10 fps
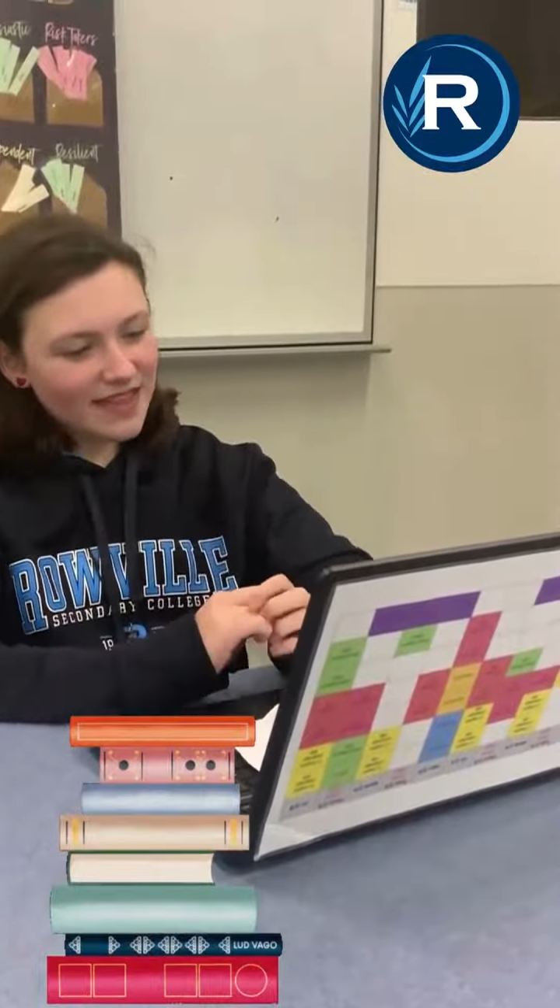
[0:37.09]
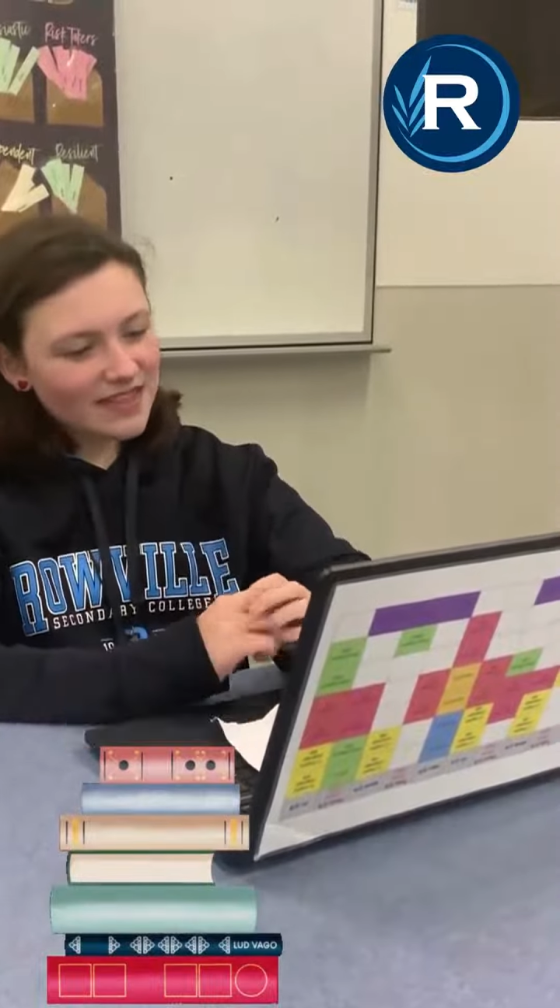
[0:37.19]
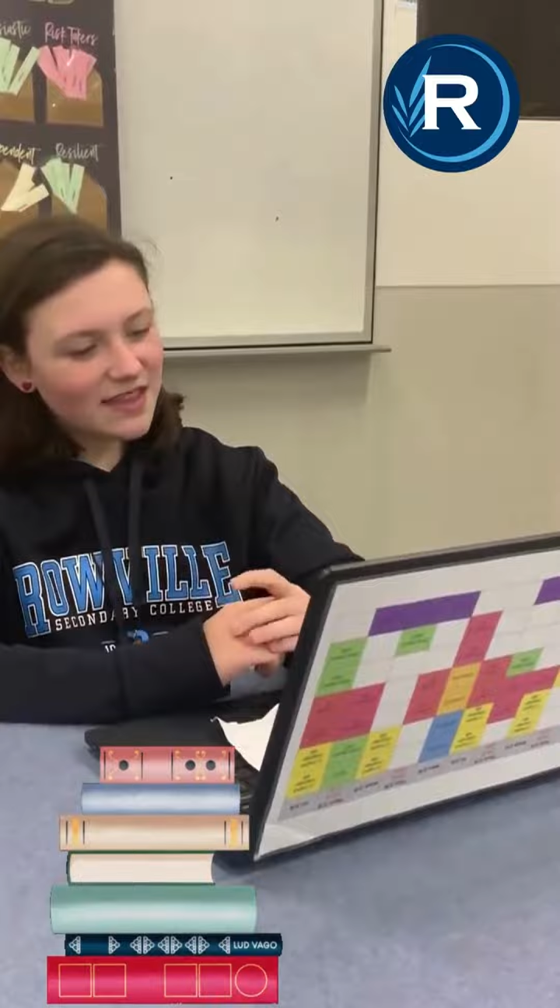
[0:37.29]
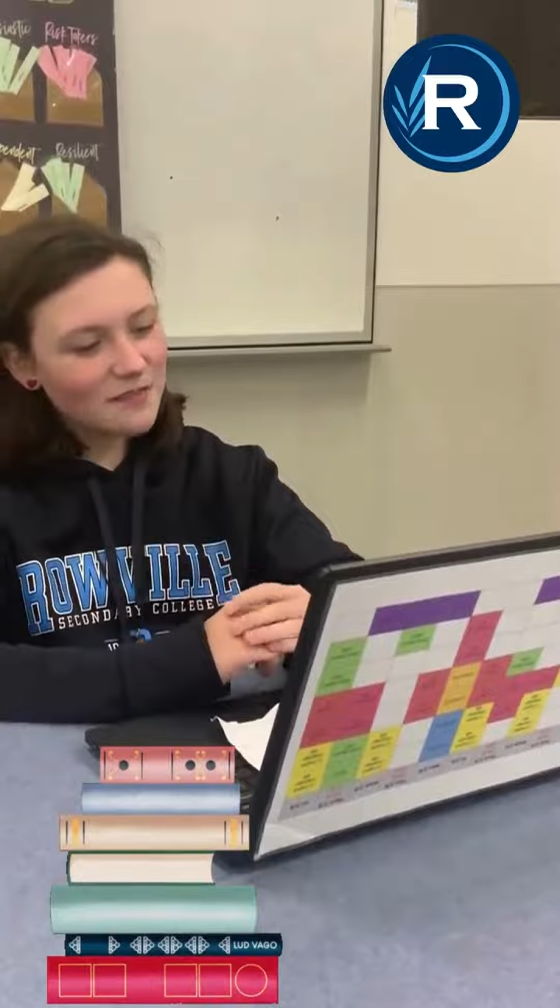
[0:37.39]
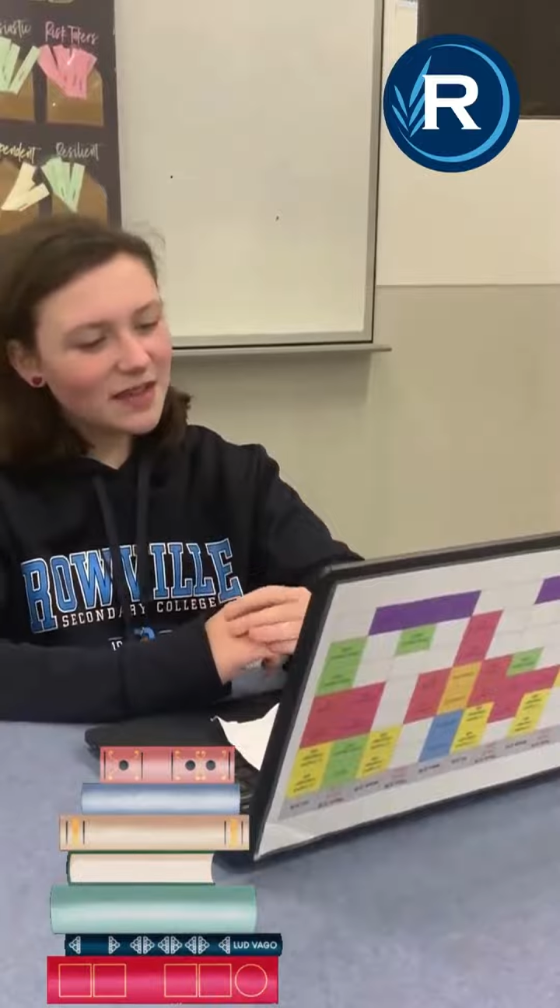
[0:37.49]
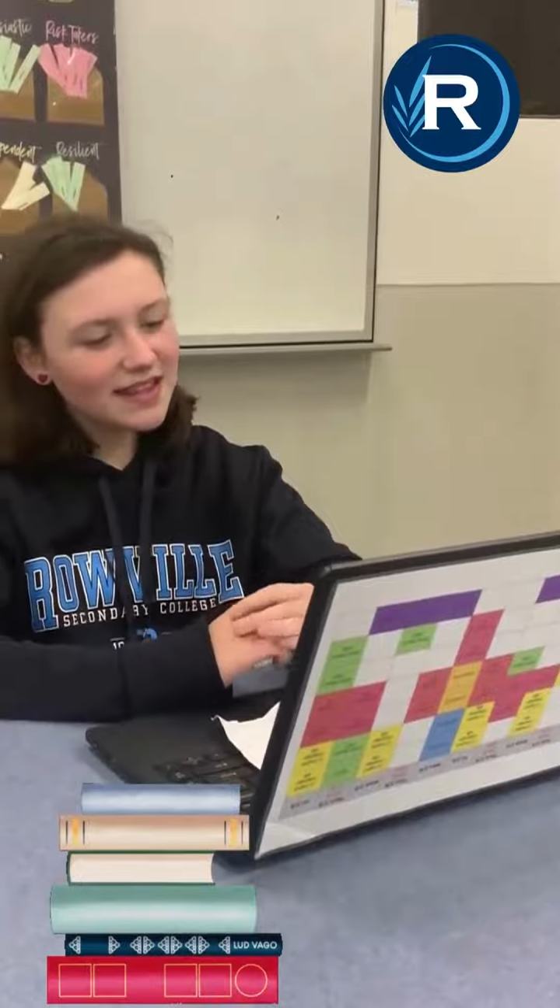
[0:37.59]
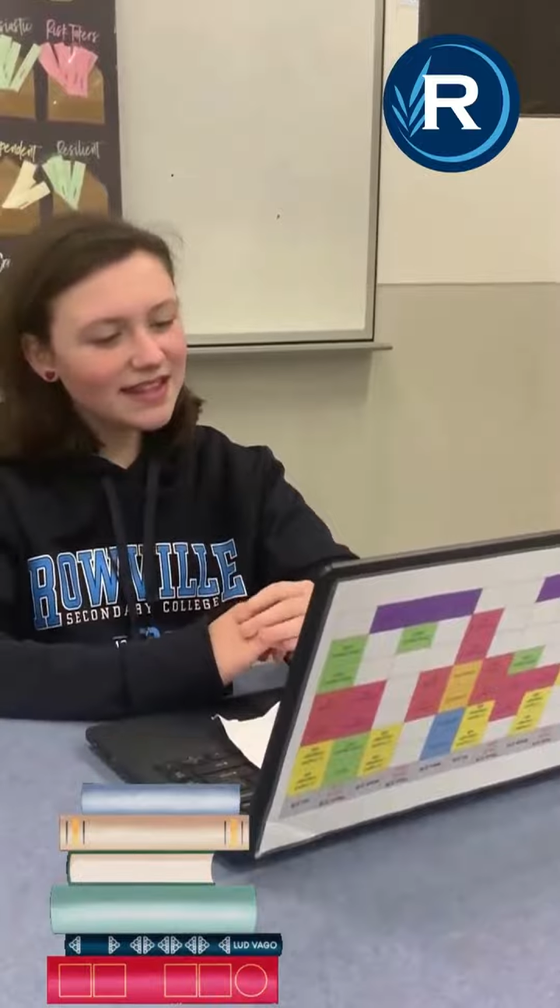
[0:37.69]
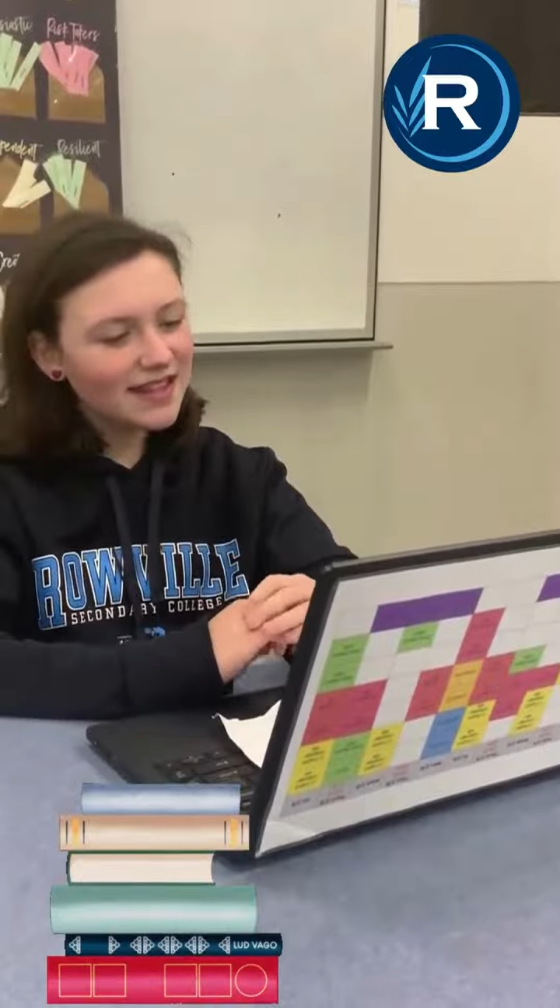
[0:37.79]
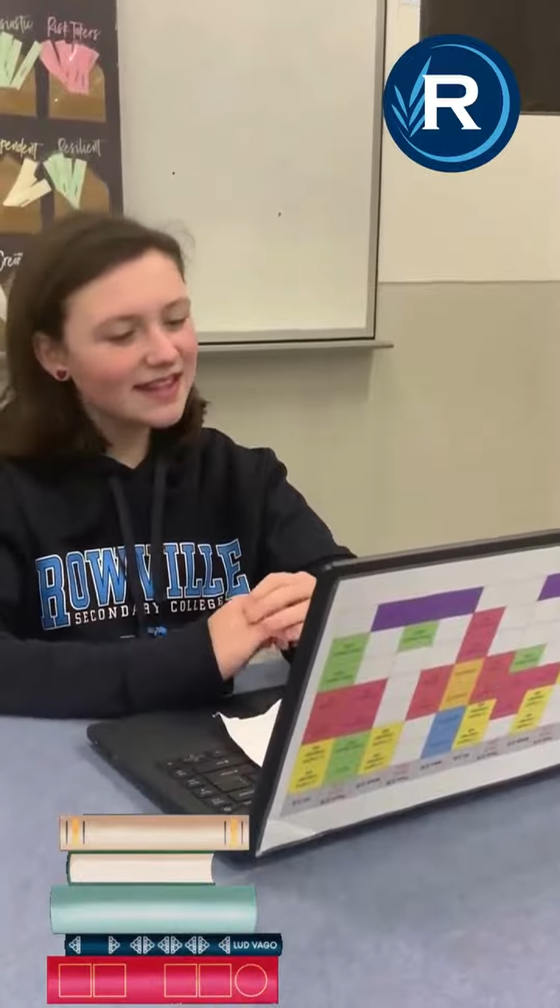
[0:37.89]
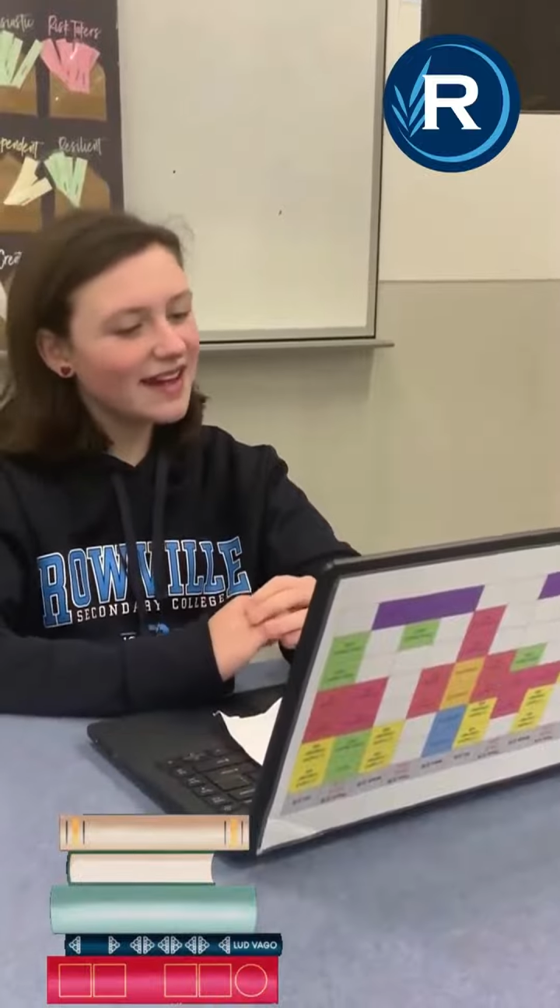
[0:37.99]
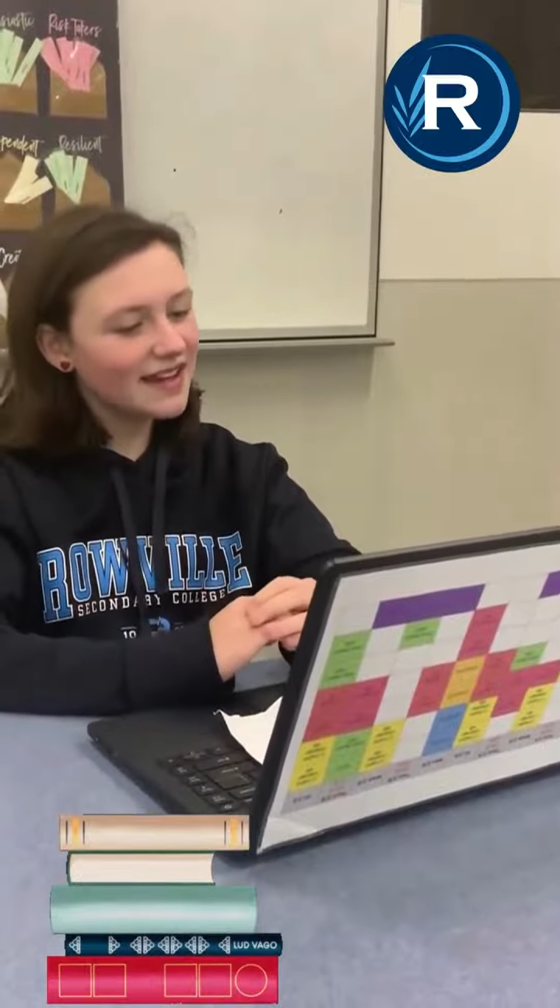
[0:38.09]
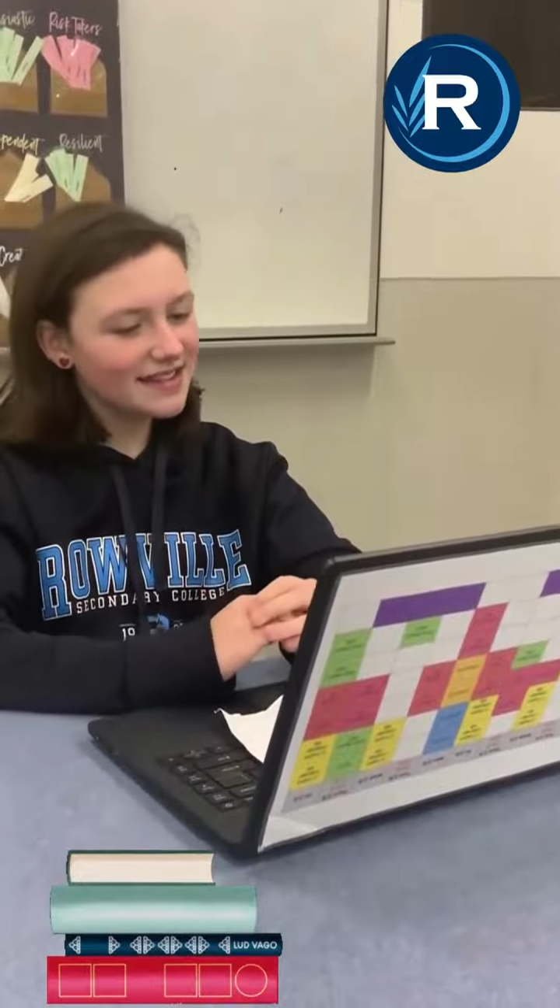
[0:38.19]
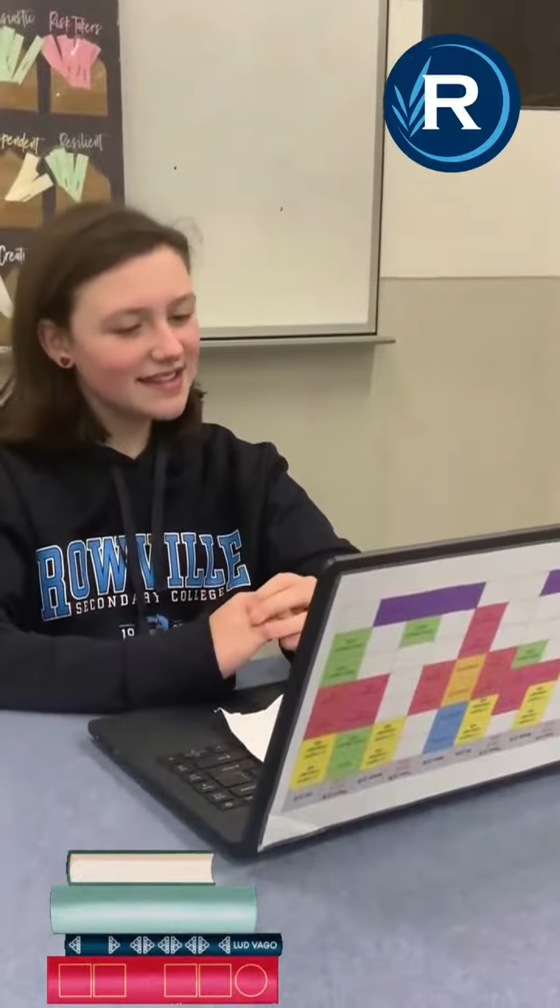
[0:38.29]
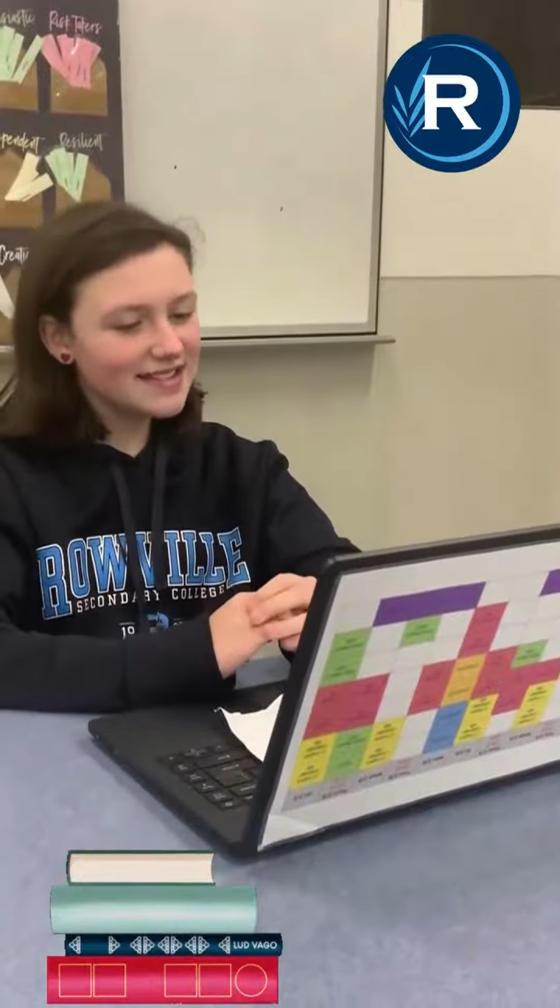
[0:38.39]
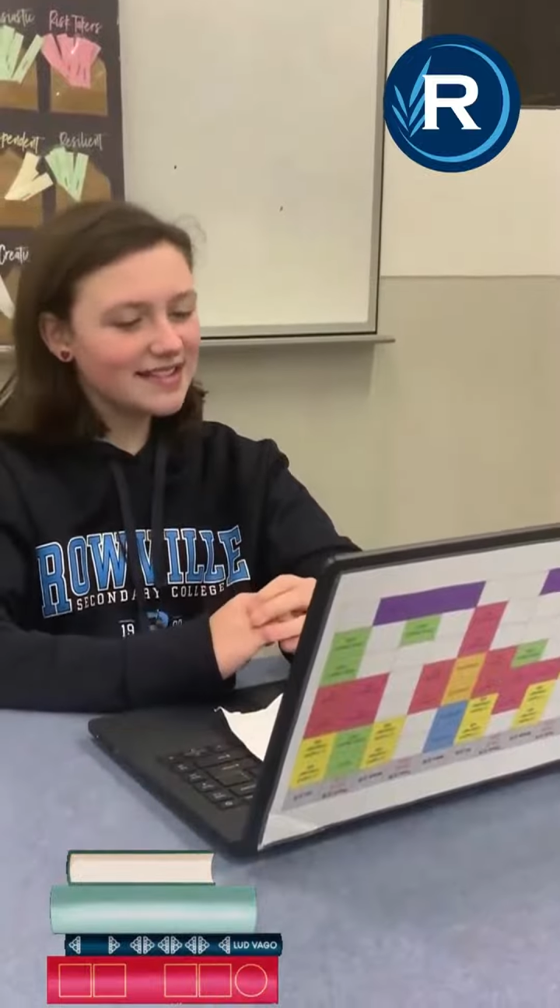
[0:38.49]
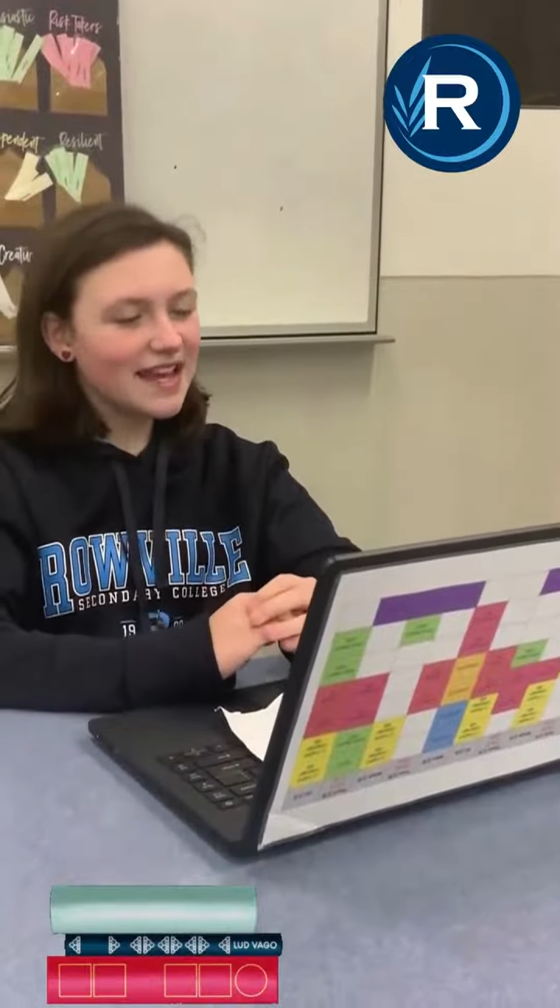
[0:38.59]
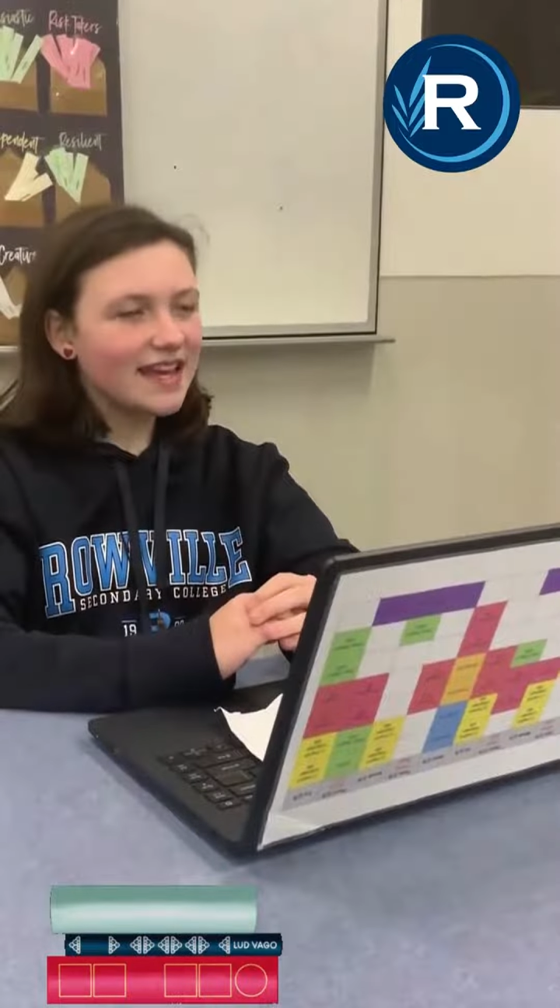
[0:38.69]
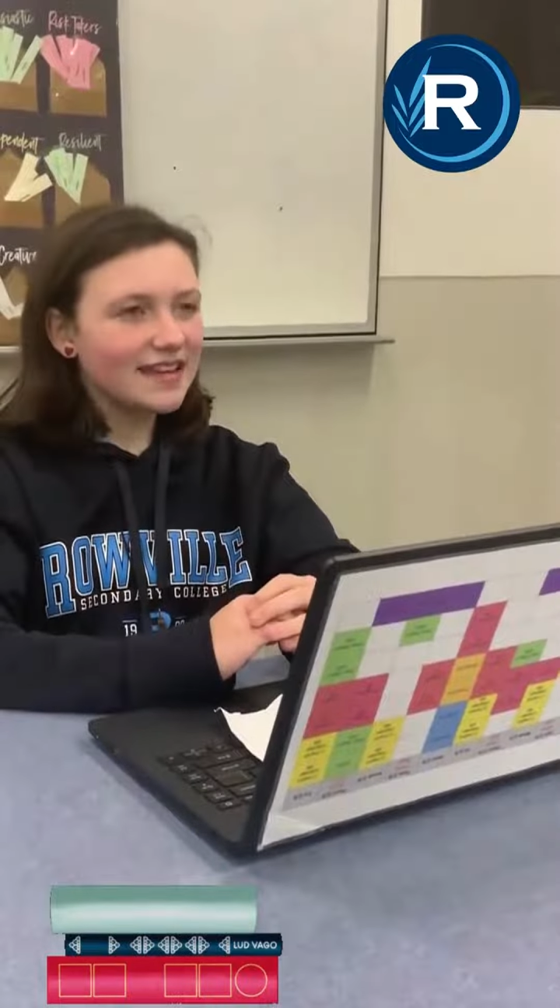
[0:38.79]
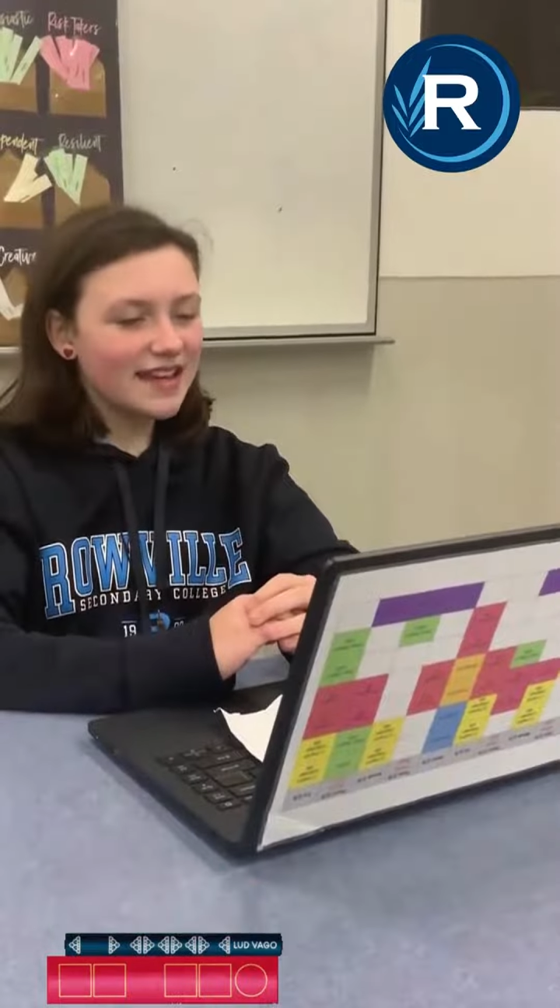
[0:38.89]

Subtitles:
The ability to understand